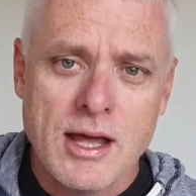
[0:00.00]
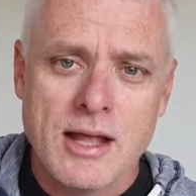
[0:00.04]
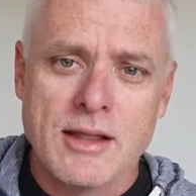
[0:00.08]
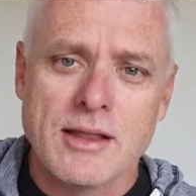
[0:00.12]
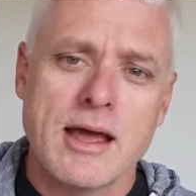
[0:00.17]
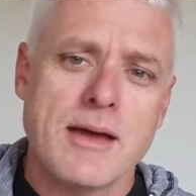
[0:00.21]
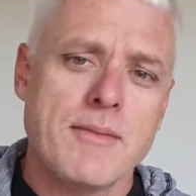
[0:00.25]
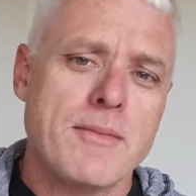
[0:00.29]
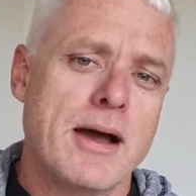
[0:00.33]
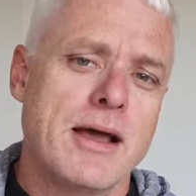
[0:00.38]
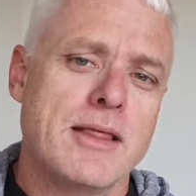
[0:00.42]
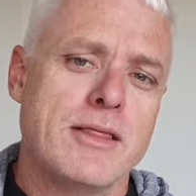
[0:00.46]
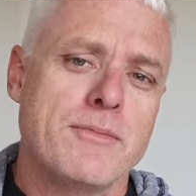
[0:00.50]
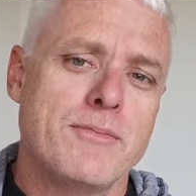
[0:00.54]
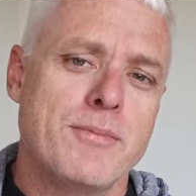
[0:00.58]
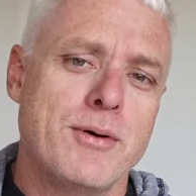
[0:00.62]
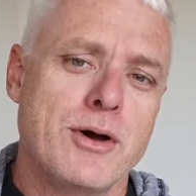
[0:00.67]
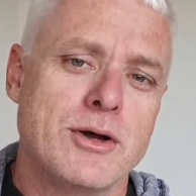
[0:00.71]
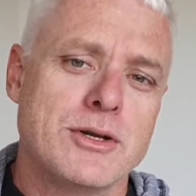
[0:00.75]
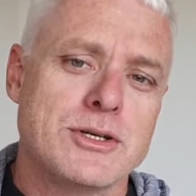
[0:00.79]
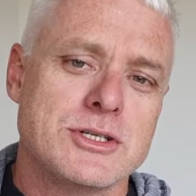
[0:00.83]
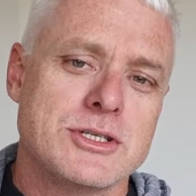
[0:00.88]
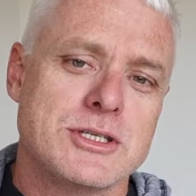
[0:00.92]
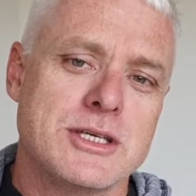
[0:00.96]
They make the
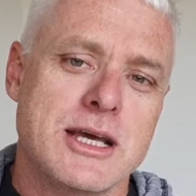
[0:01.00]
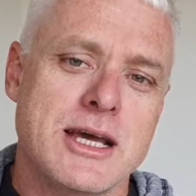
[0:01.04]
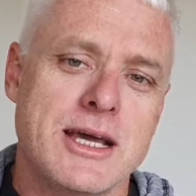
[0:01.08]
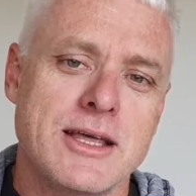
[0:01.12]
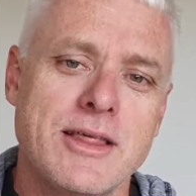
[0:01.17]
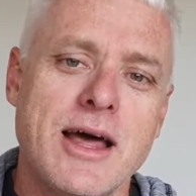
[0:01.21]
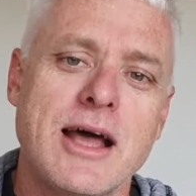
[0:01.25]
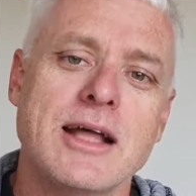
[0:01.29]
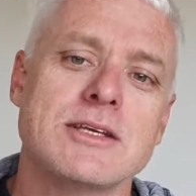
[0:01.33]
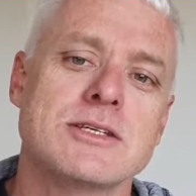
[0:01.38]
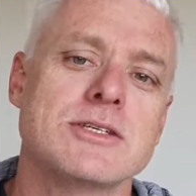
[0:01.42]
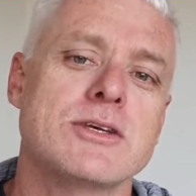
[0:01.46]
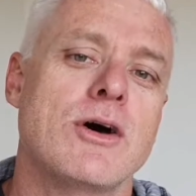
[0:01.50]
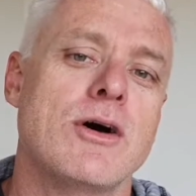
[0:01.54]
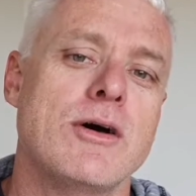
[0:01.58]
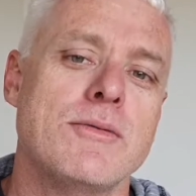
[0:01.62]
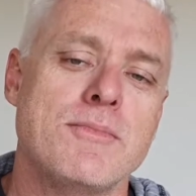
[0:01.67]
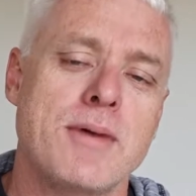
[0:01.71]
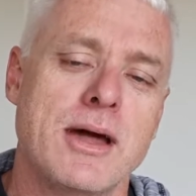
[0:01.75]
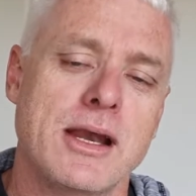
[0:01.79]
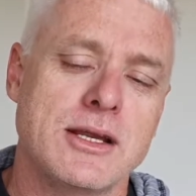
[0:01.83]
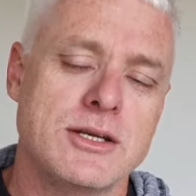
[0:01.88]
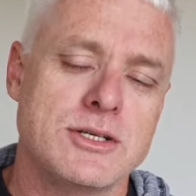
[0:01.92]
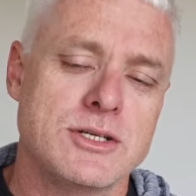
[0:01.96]
purchase there. That
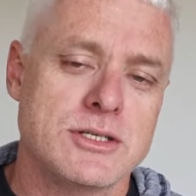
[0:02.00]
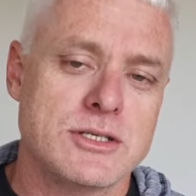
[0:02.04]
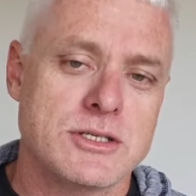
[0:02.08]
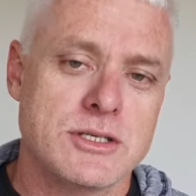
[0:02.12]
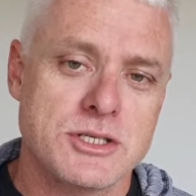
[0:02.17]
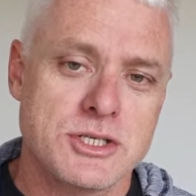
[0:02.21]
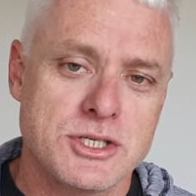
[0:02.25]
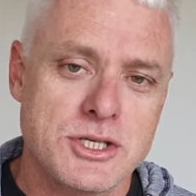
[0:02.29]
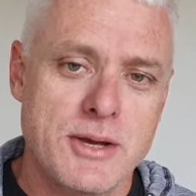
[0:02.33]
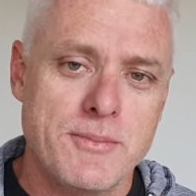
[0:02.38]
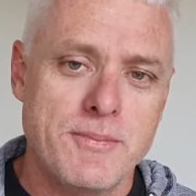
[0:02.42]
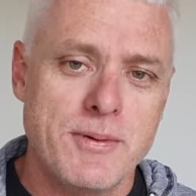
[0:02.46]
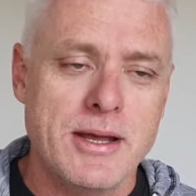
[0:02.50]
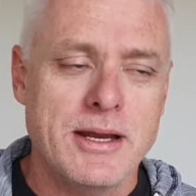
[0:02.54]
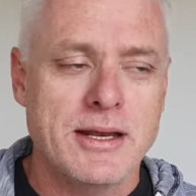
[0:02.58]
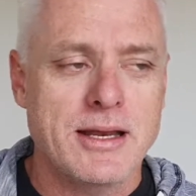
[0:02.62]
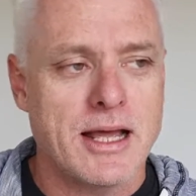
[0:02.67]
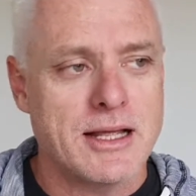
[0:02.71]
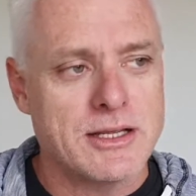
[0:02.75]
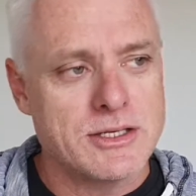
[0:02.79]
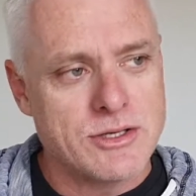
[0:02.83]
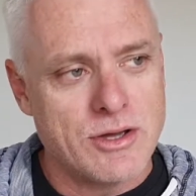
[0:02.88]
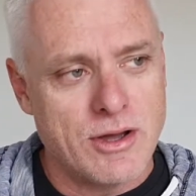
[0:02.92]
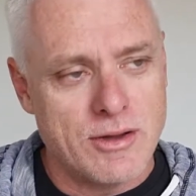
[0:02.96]
site manages the shipping,
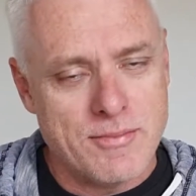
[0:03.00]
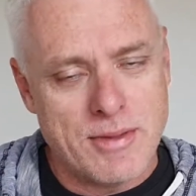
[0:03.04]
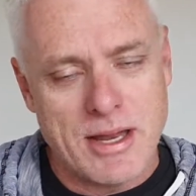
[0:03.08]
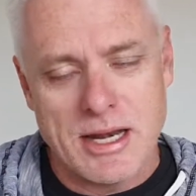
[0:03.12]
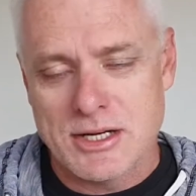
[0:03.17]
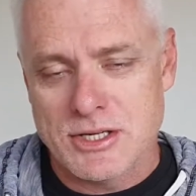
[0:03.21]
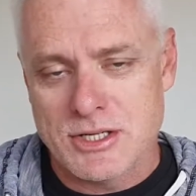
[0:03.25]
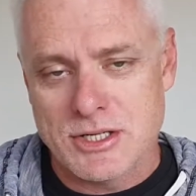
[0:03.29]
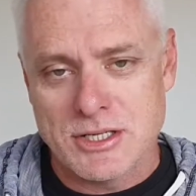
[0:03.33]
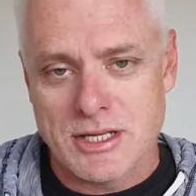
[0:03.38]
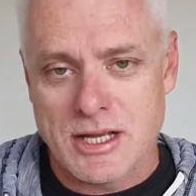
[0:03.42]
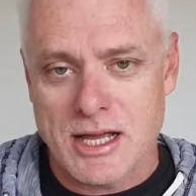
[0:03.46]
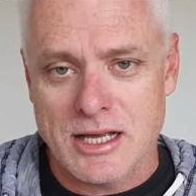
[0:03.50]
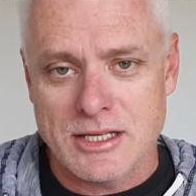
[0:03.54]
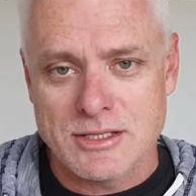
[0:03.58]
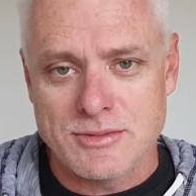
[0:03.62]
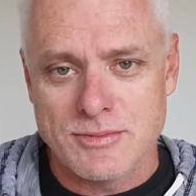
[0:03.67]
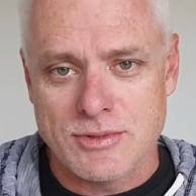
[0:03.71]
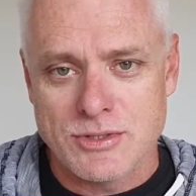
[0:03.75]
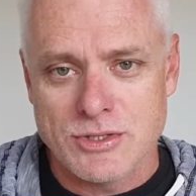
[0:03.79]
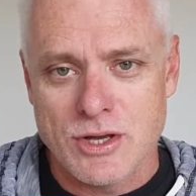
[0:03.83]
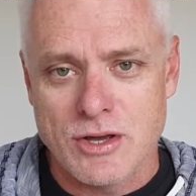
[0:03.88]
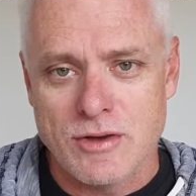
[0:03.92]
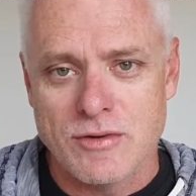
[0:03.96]
that site manages the
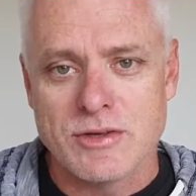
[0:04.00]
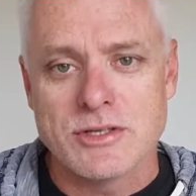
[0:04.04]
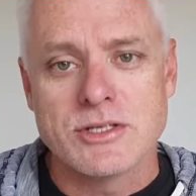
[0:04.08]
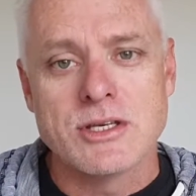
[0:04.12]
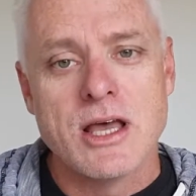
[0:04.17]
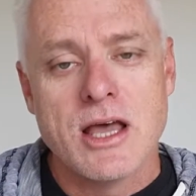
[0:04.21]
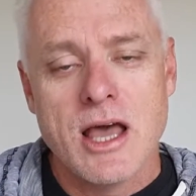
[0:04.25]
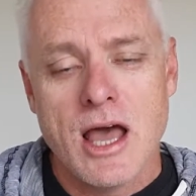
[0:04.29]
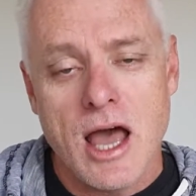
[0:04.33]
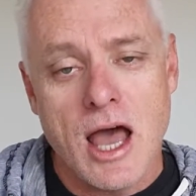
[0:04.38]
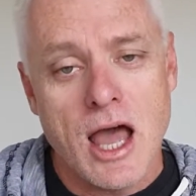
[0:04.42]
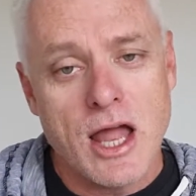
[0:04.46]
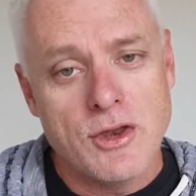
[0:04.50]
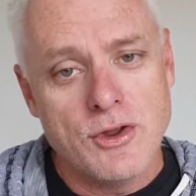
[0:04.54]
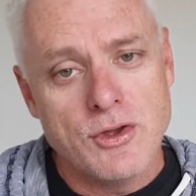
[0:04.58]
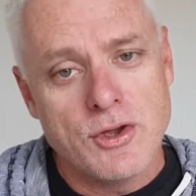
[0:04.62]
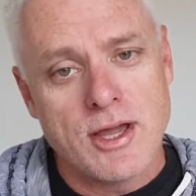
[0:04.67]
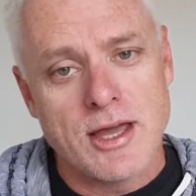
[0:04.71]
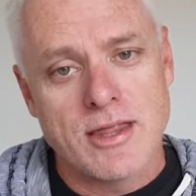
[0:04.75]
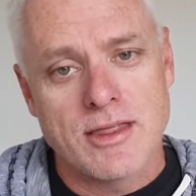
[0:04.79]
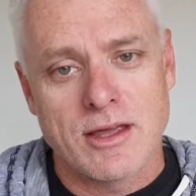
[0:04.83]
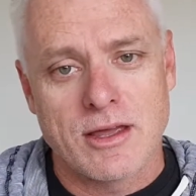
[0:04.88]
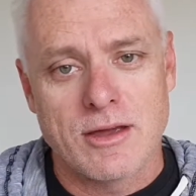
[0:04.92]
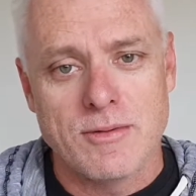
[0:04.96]
customer service, and you
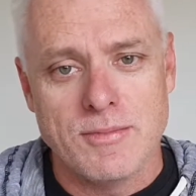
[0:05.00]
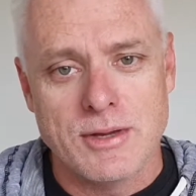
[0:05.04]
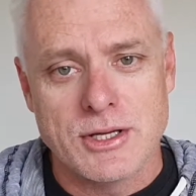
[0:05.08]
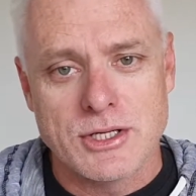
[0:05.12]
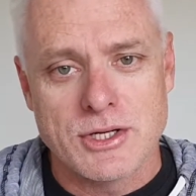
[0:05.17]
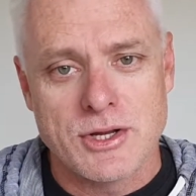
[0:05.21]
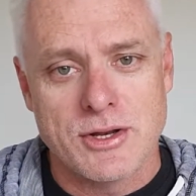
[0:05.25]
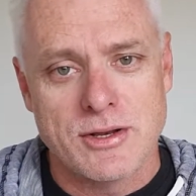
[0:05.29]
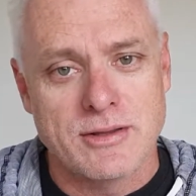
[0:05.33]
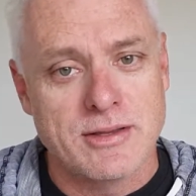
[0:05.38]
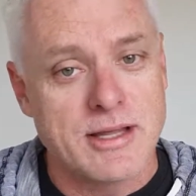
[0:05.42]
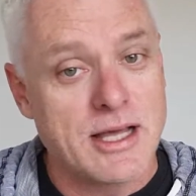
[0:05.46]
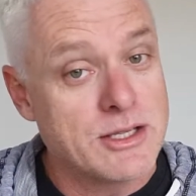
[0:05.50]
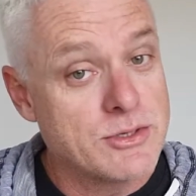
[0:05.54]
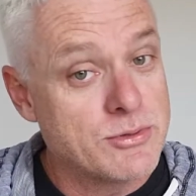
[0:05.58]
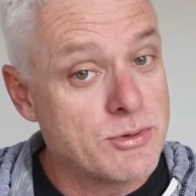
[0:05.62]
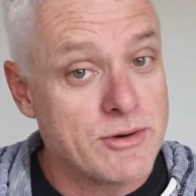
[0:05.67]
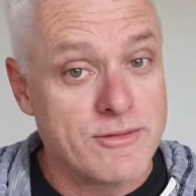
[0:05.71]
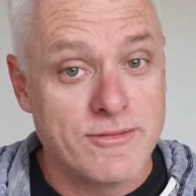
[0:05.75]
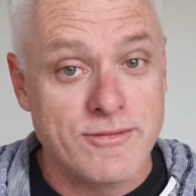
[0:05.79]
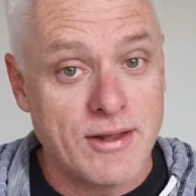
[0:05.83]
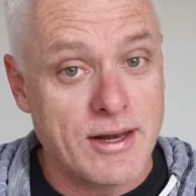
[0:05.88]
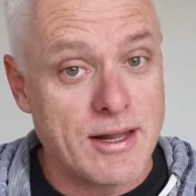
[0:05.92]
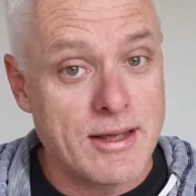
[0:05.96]
get the commission. That's
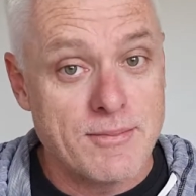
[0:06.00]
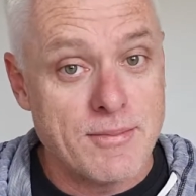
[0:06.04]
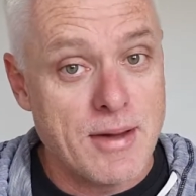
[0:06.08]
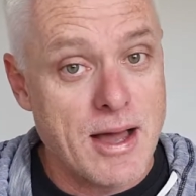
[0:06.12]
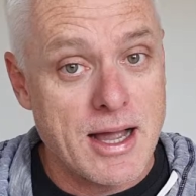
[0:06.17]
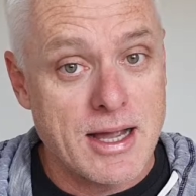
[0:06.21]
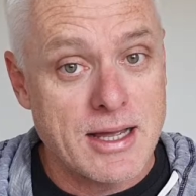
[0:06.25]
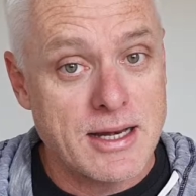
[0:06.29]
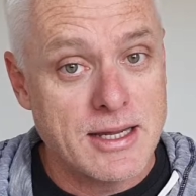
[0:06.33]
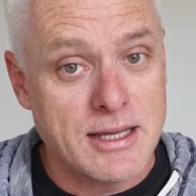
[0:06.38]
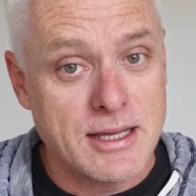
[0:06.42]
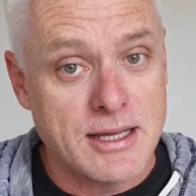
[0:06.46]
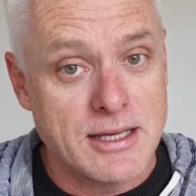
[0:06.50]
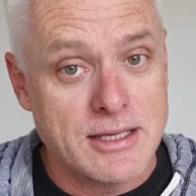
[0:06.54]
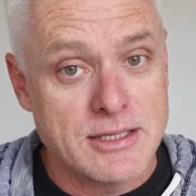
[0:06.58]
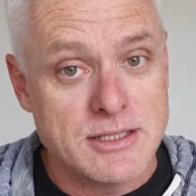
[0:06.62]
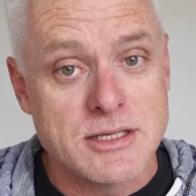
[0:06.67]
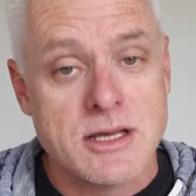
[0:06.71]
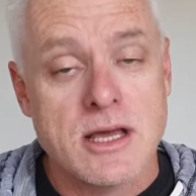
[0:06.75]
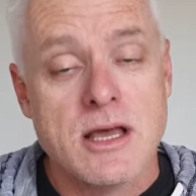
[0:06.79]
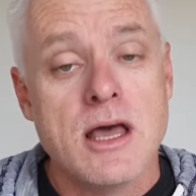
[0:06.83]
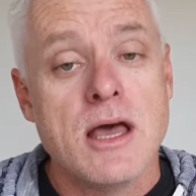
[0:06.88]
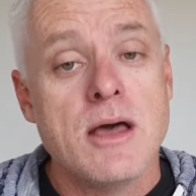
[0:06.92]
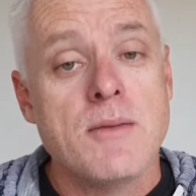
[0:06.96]
what affiliate marketing is.